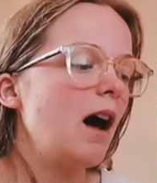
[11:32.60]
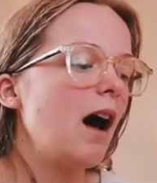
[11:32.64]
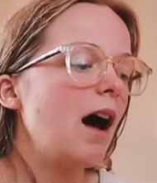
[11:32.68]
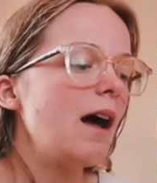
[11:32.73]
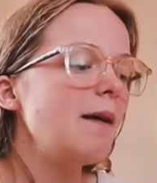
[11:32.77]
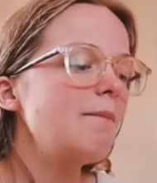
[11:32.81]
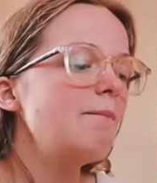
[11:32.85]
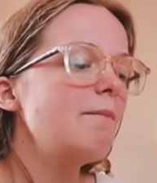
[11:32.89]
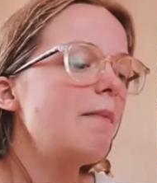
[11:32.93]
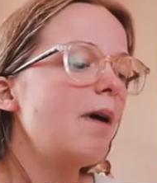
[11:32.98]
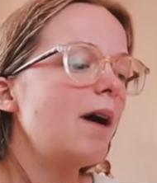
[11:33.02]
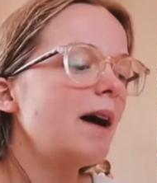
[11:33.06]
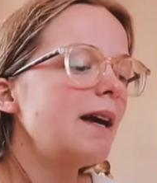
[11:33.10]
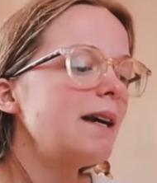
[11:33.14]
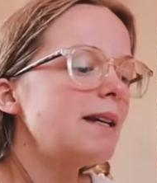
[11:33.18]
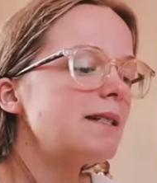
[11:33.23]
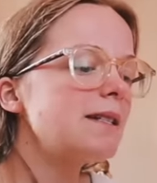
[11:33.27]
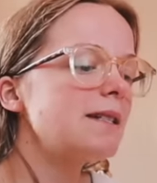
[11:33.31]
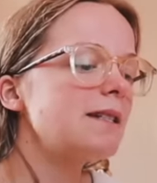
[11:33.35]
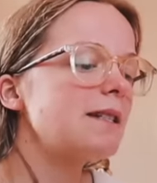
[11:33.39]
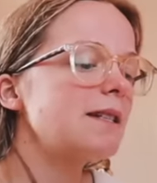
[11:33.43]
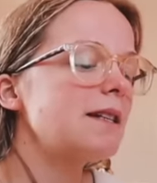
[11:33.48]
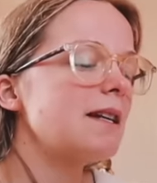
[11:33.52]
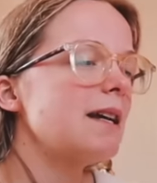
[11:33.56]
I
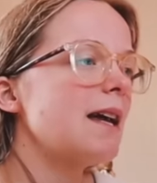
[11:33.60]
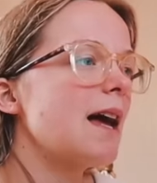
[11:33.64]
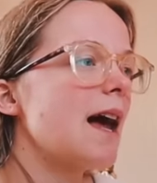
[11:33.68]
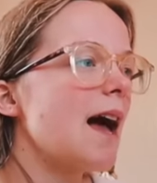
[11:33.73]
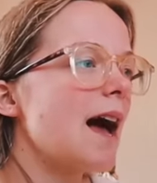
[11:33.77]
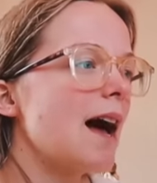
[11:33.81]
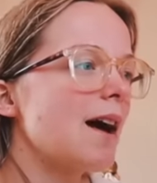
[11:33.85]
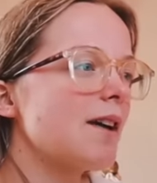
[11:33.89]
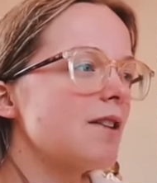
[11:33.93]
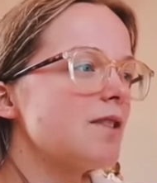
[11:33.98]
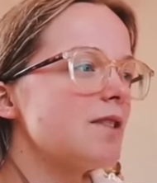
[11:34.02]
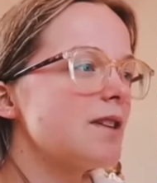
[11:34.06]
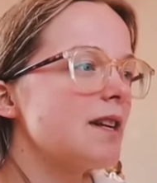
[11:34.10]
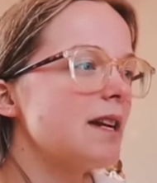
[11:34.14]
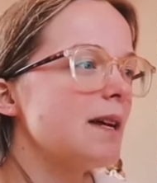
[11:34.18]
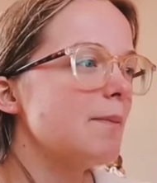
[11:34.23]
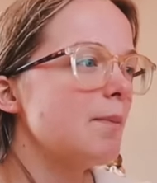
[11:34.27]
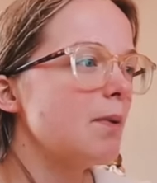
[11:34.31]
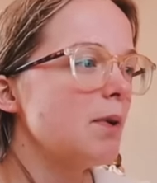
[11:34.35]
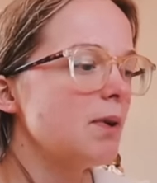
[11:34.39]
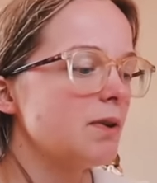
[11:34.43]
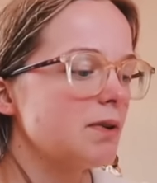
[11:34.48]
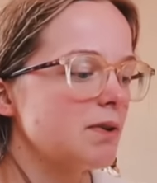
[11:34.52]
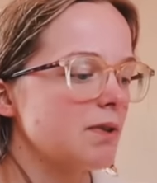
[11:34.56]
might actually
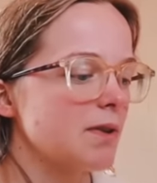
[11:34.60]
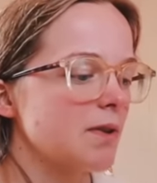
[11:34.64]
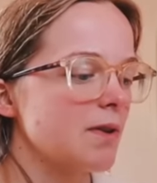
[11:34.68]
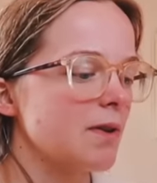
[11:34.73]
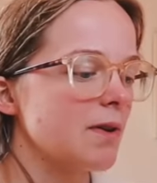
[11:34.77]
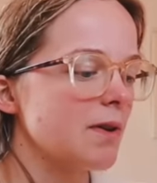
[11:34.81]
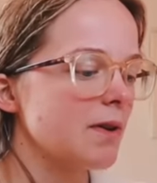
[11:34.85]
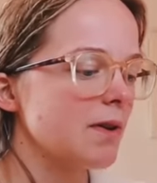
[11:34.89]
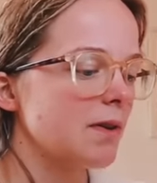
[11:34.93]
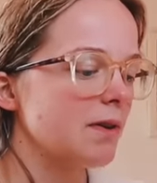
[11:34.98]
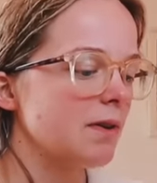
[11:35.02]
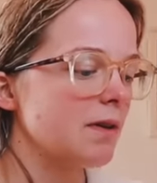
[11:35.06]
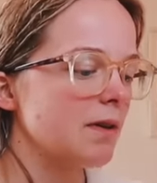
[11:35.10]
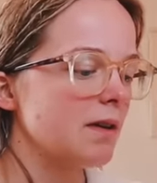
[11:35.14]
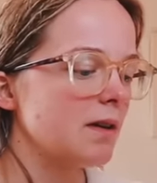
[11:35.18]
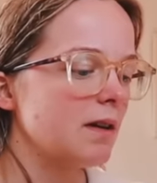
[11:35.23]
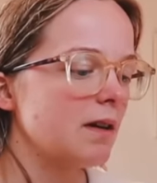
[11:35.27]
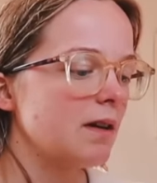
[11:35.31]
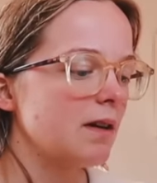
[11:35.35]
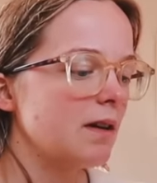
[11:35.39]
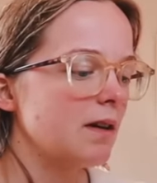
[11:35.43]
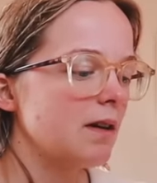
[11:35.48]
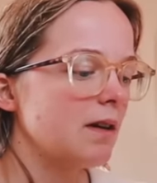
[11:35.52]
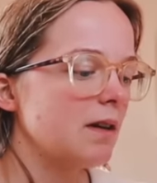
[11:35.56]
put on
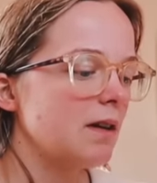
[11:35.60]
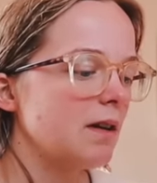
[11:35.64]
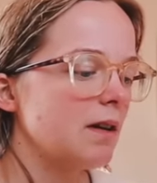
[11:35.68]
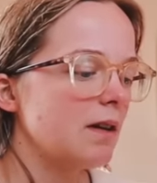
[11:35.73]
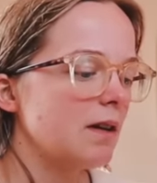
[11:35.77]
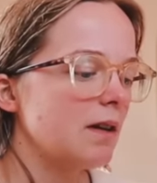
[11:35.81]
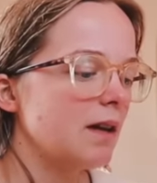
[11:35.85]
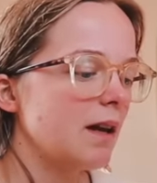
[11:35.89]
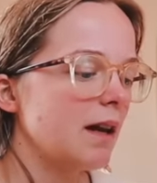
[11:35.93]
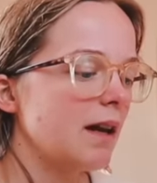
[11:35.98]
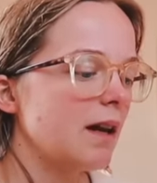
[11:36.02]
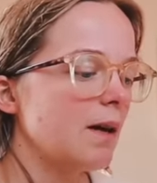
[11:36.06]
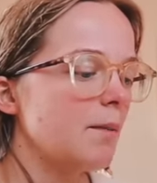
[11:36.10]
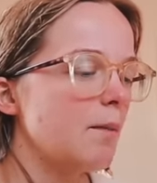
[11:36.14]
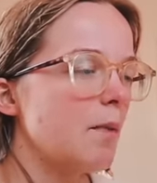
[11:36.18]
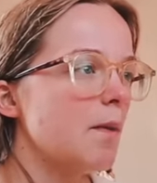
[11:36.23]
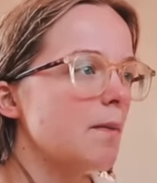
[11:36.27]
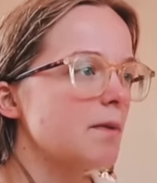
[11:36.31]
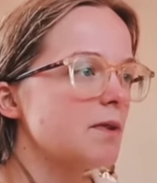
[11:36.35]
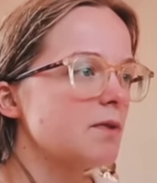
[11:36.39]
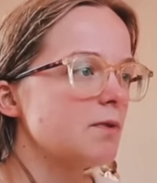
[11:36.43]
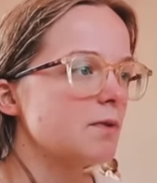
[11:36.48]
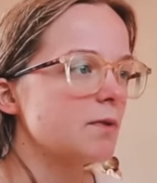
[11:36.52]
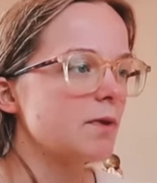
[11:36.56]
like a
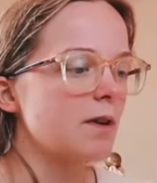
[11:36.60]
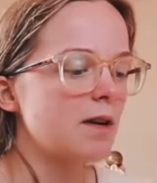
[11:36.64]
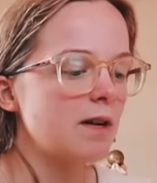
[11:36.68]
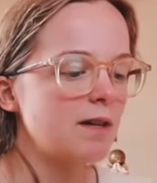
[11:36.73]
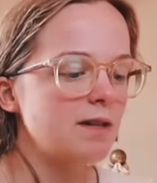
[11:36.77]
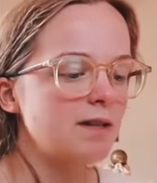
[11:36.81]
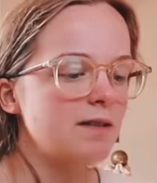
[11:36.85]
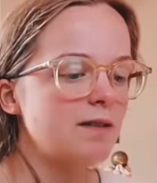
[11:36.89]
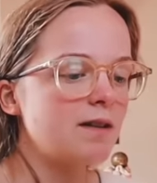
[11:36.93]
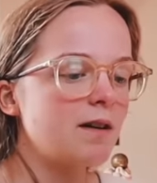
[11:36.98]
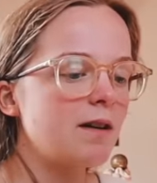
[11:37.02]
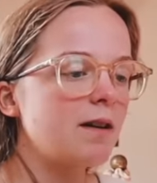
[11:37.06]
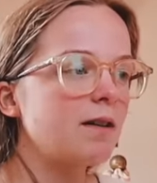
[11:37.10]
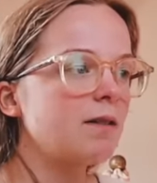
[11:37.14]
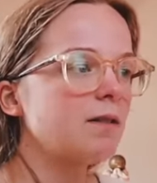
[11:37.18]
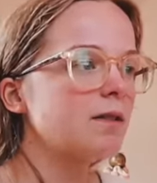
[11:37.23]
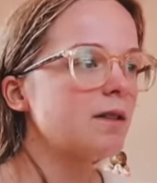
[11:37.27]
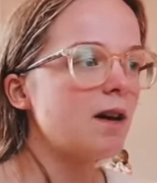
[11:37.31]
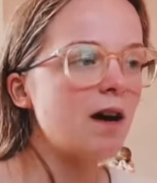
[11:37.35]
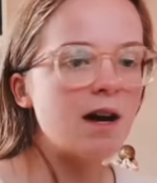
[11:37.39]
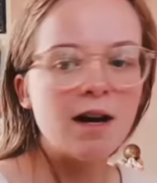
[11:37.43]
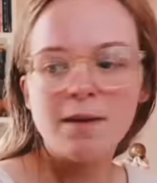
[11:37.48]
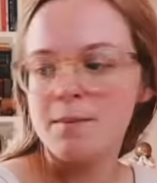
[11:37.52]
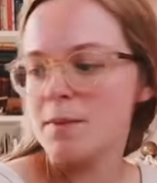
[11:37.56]
Pomodoro style
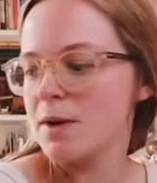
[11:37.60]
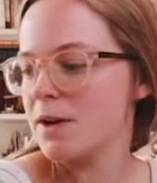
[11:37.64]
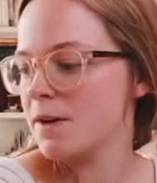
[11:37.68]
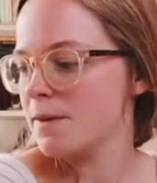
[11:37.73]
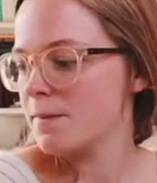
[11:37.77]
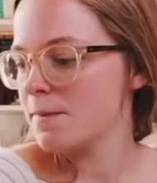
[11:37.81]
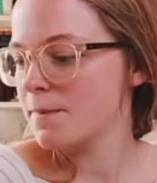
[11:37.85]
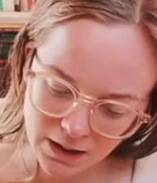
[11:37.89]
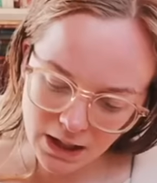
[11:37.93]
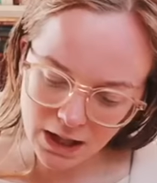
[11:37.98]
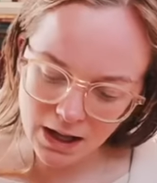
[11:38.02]
timer.